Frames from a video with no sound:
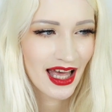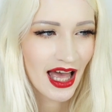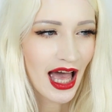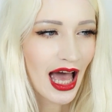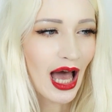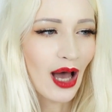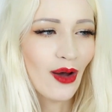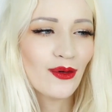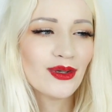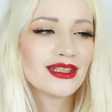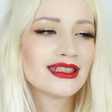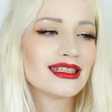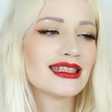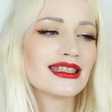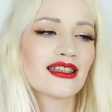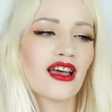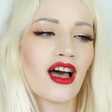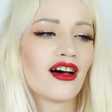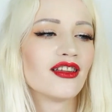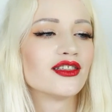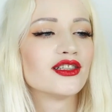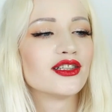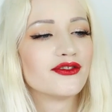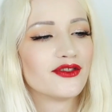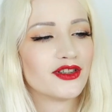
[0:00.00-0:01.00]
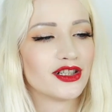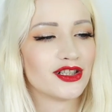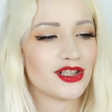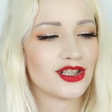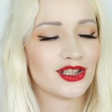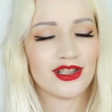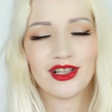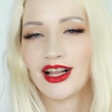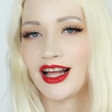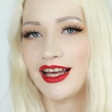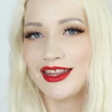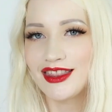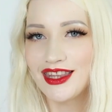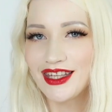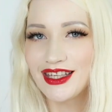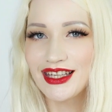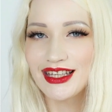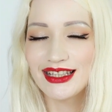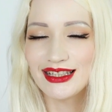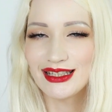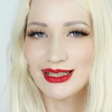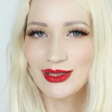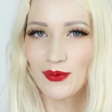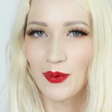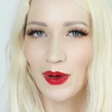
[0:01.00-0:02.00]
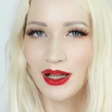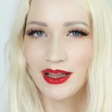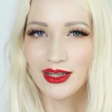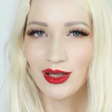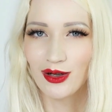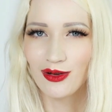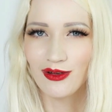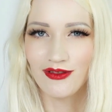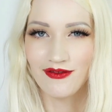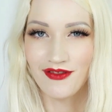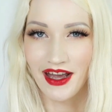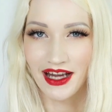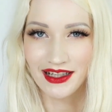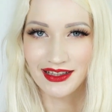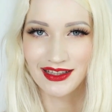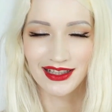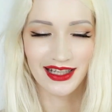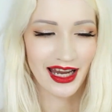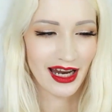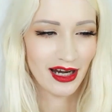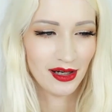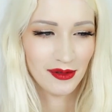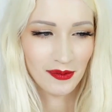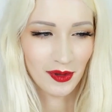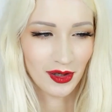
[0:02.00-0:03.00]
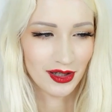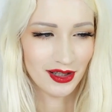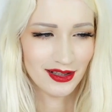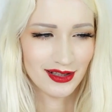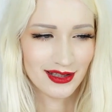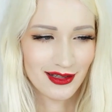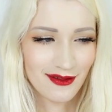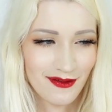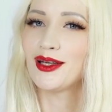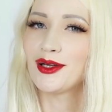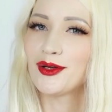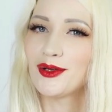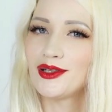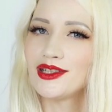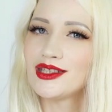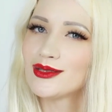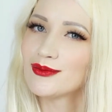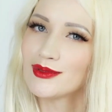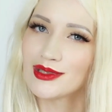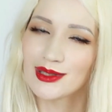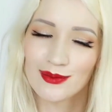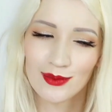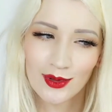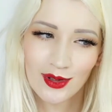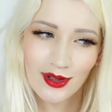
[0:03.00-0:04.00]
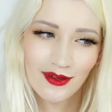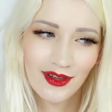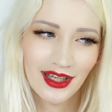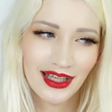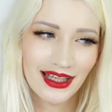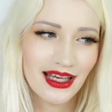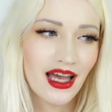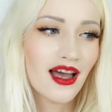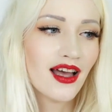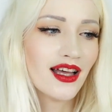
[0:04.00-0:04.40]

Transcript: How is this controversial? I think it is well-known fact that Harry Potter is a Christmas movie.